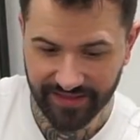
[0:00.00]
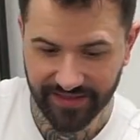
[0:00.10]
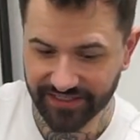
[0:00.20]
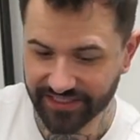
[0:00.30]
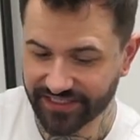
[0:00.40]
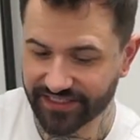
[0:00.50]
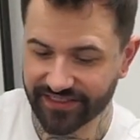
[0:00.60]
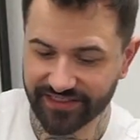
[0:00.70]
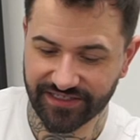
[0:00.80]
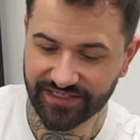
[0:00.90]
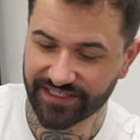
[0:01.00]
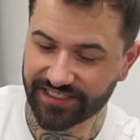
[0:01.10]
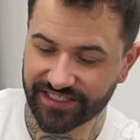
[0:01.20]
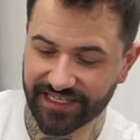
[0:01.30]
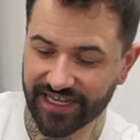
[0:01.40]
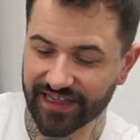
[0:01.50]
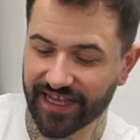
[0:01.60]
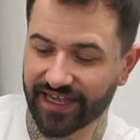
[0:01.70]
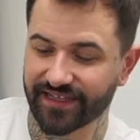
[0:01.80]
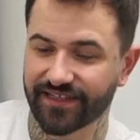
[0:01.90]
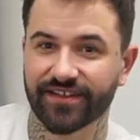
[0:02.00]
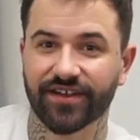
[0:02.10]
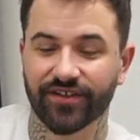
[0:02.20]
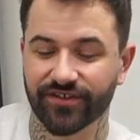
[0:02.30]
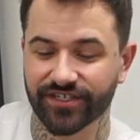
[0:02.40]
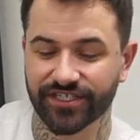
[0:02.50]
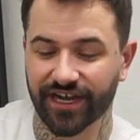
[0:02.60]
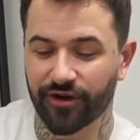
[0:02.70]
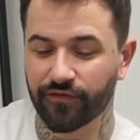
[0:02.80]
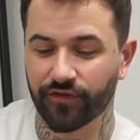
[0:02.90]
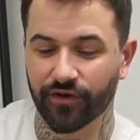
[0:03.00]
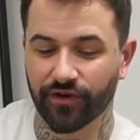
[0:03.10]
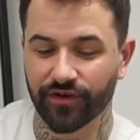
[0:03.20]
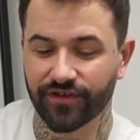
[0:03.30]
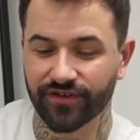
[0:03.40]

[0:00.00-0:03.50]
and then just just sitting there on your shelf or,